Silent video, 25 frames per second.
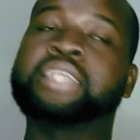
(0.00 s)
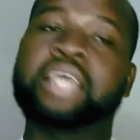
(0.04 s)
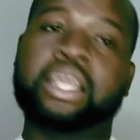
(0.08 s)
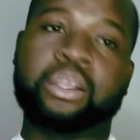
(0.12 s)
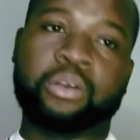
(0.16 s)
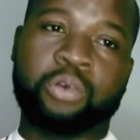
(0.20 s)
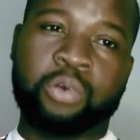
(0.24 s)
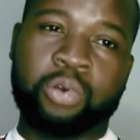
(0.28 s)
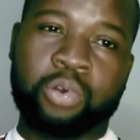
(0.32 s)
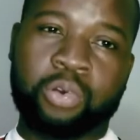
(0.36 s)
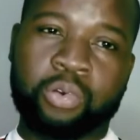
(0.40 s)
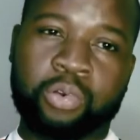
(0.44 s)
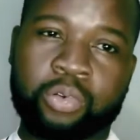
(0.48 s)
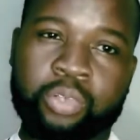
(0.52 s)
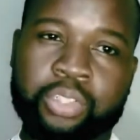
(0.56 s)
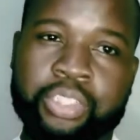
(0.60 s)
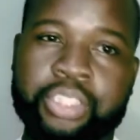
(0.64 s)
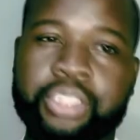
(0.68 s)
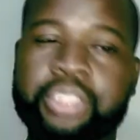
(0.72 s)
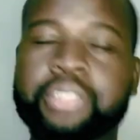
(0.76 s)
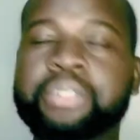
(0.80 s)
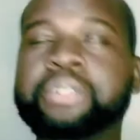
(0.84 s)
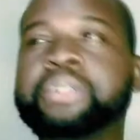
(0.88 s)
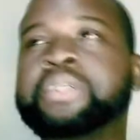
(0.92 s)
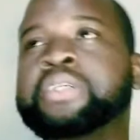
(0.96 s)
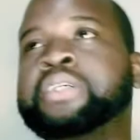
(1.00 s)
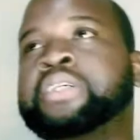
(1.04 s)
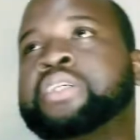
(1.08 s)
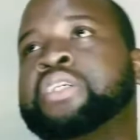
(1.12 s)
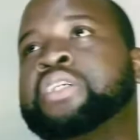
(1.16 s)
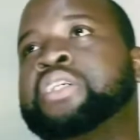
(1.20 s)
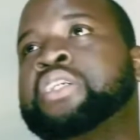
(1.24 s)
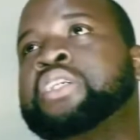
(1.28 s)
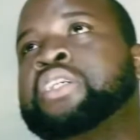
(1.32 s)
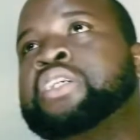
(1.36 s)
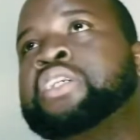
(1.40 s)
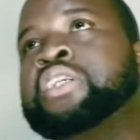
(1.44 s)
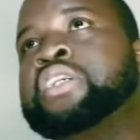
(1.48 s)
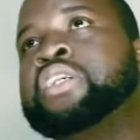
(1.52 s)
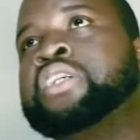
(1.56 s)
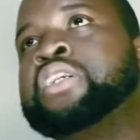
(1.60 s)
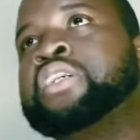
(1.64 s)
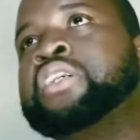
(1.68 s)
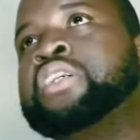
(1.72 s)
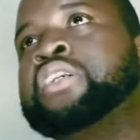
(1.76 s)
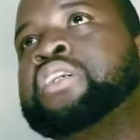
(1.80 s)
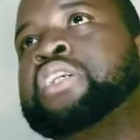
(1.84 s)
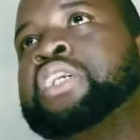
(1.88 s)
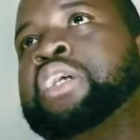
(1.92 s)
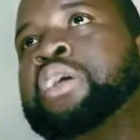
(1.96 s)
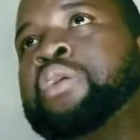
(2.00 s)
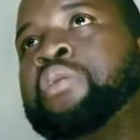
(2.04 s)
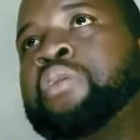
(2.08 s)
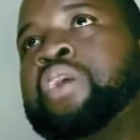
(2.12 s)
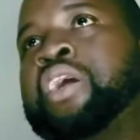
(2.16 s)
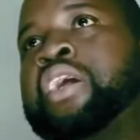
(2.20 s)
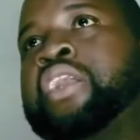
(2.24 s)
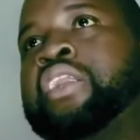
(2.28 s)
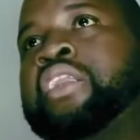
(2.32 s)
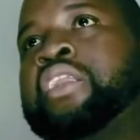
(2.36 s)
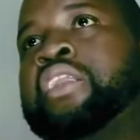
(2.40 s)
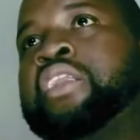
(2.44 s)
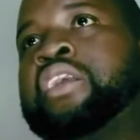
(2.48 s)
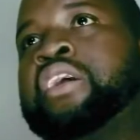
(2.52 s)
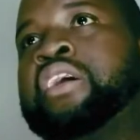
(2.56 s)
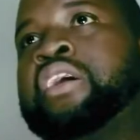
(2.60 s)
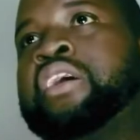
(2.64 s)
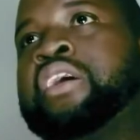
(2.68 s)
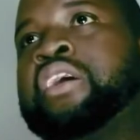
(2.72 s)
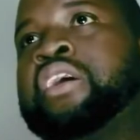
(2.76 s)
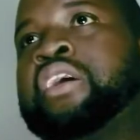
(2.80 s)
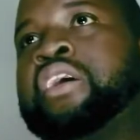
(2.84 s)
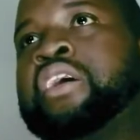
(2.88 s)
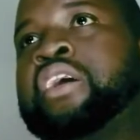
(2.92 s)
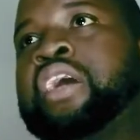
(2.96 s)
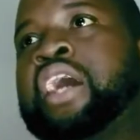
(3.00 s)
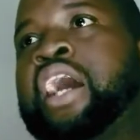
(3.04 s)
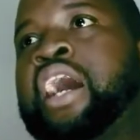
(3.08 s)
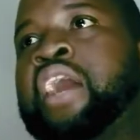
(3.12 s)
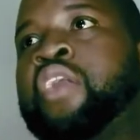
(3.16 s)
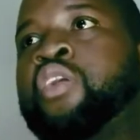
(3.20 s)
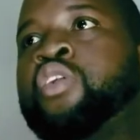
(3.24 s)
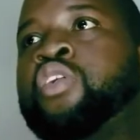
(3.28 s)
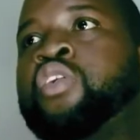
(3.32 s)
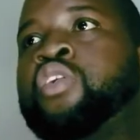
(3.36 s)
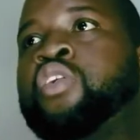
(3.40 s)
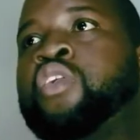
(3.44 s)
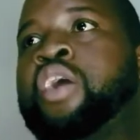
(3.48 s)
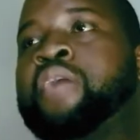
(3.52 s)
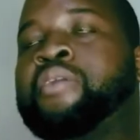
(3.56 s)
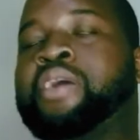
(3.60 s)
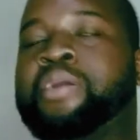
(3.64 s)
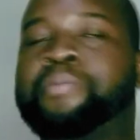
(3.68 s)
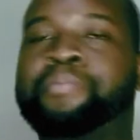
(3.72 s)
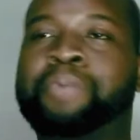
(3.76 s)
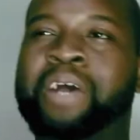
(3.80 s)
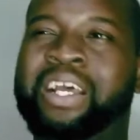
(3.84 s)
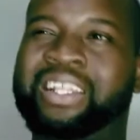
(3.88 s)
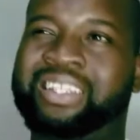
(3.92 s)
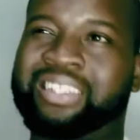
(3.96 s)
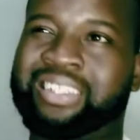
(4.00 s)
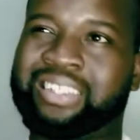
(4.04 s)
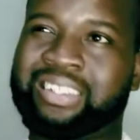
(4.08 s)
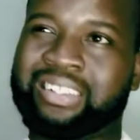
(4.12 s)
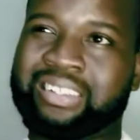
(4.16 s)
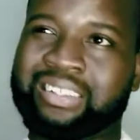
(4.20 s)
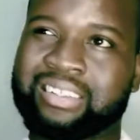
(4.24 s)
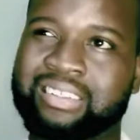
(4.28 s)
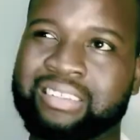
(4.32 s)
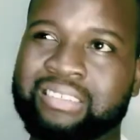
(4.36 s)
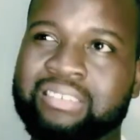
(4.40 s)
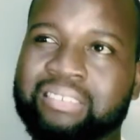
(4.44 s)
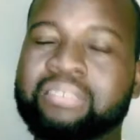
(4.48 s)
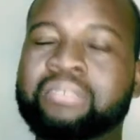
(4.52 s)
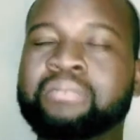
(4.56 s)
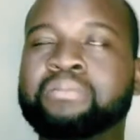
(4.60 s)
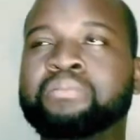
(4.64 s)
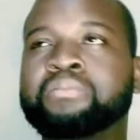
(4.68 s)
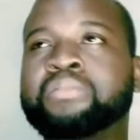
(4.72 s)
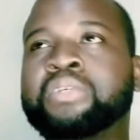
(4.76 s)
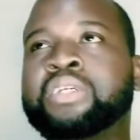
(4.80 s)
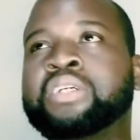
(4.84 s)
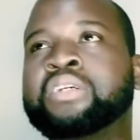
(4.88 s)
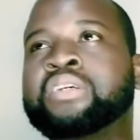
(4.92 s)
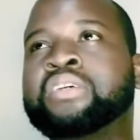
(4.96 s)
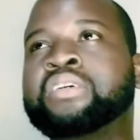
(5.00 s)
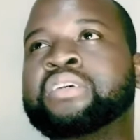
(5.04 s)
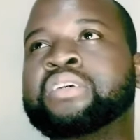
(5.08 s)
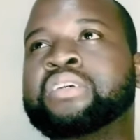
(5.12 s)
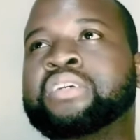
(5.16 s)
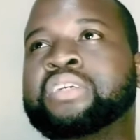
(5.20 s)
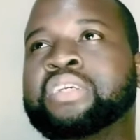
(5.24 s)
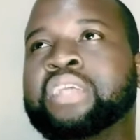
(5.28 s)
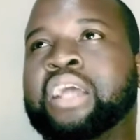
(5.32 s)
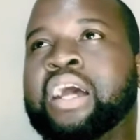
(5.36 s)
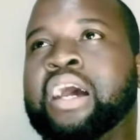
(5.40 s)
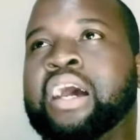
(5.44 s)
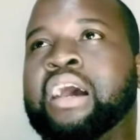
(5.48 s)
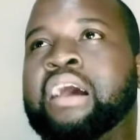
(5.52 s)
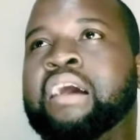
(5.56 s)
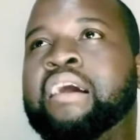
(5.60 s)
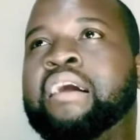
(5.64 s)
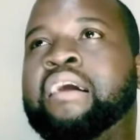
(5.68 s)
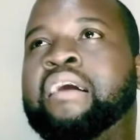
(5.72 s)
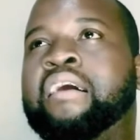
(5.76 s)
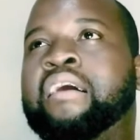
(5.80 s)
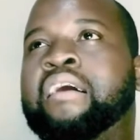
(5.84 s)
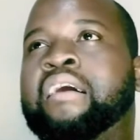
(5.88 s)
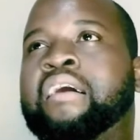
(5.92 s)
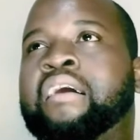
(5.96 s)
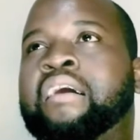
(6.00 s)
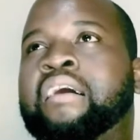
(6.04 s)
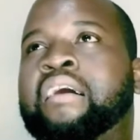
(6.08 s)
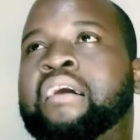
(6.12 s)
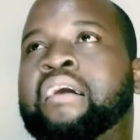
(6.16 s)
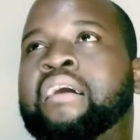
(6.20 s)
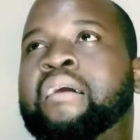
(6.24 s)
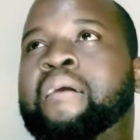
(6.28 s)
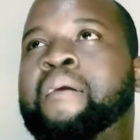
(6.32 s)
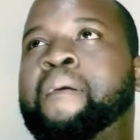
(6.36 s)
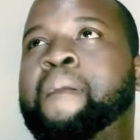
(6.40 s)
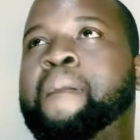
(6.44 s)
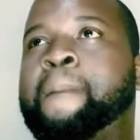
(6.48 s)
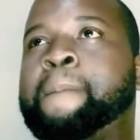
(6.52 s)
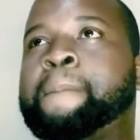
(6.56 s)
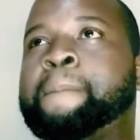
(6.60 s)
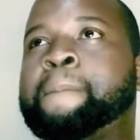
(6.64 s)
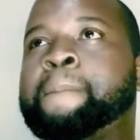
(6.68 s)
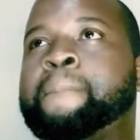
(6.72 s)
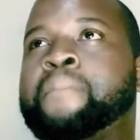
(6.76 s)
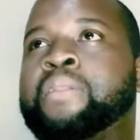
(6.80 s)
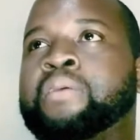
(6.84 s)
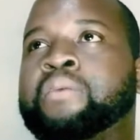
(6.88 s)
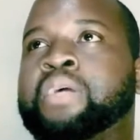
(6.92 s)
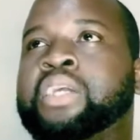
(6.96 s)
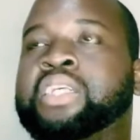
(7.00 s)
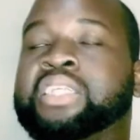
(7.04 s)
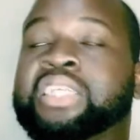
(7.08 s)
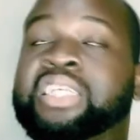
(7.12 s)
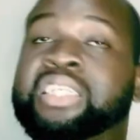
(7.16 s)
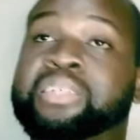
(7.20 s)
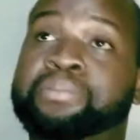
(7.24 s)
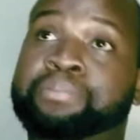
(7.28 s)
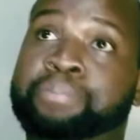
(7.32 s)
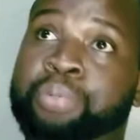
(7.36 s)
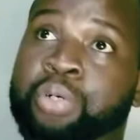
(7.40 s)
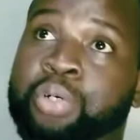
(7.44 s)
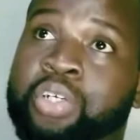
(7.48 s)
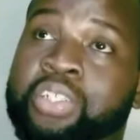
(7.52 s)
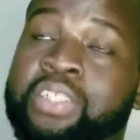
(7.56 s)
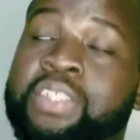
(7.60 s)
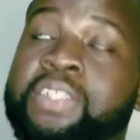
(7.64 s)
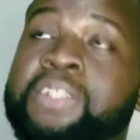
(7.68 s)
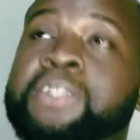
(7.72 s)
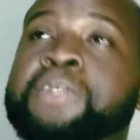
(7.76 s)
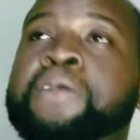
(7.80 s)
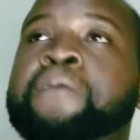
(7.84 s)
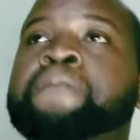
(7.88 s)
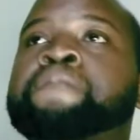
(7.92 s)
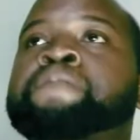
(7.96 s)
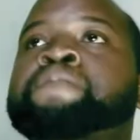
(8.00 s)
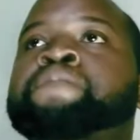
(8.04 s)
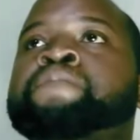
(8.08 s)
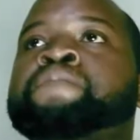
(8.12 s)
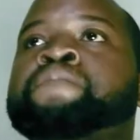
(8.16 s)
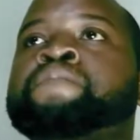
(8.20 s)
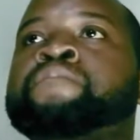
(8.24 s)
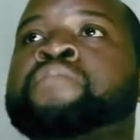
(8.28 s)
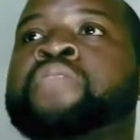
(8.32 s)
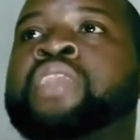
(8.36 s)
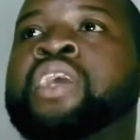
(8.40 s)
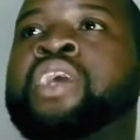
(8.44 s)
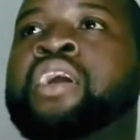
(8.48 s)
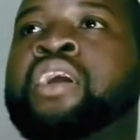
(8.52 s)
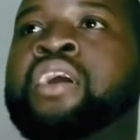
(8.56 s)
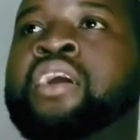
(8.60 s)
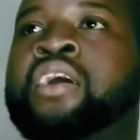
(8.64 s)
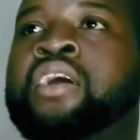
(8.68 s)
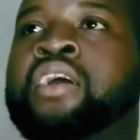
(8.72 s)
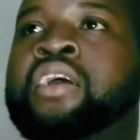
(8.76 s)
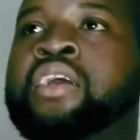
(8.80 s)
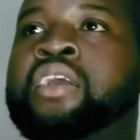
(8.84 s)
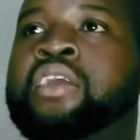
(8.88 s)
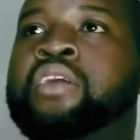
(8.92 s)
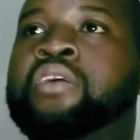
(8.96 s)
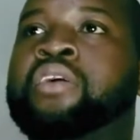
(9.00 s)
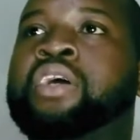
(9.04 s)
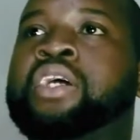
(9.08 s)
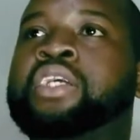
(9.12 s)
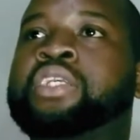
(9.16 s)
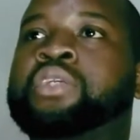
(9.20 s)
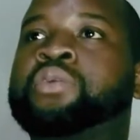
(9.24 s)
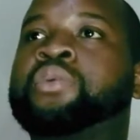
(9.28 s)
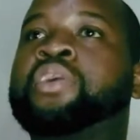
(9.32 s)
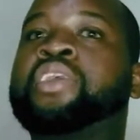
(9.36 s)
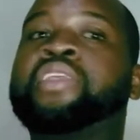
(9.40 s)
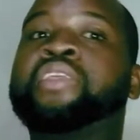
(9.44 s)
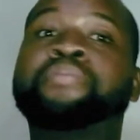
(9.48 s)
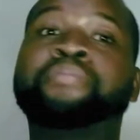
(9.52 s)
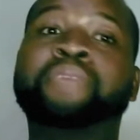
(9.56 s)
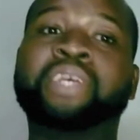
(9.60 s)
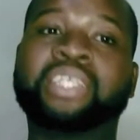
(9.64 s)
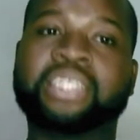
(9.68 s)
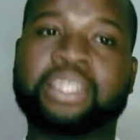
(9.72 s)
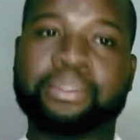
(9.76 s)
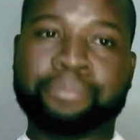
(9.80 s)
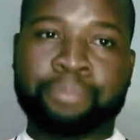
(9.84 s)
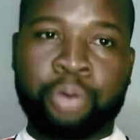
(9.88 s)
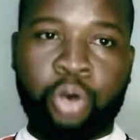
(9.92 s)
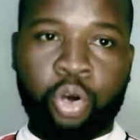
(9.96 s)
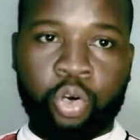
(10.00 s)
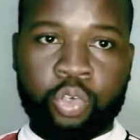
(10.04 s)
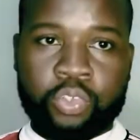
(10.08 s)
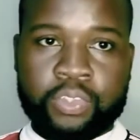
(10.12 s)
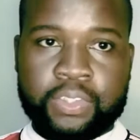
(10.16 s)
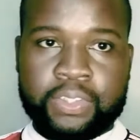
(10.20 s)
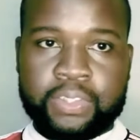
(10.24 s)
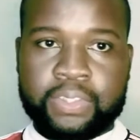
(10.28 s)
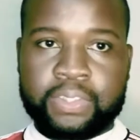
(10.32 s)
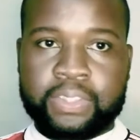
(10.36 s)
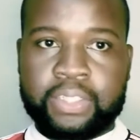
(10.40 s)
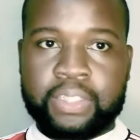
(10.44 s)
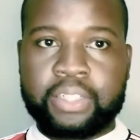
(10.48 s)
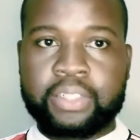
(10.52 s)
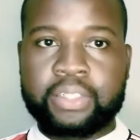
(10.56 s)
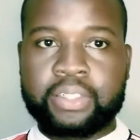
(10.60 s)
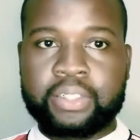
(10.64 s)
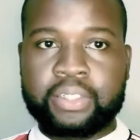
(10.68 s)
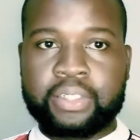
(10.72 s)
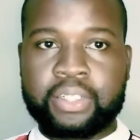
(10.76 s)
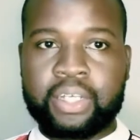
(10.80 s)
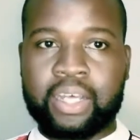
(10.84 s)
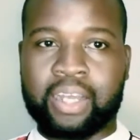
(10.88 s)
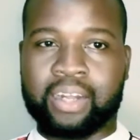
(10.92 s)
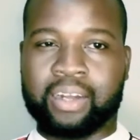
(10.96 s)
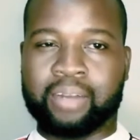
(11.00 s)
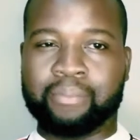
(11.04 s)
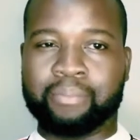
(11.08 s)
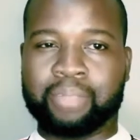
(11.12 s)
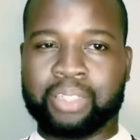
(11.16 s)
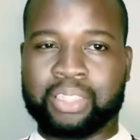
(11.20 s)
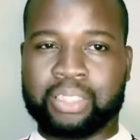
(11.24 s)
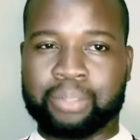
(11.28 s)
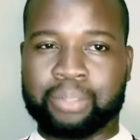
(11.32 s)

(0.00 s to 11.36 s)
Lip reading: Sayicology. When, I don't know about Patini, yeah, versus Boss, it was with Mr. Post, so,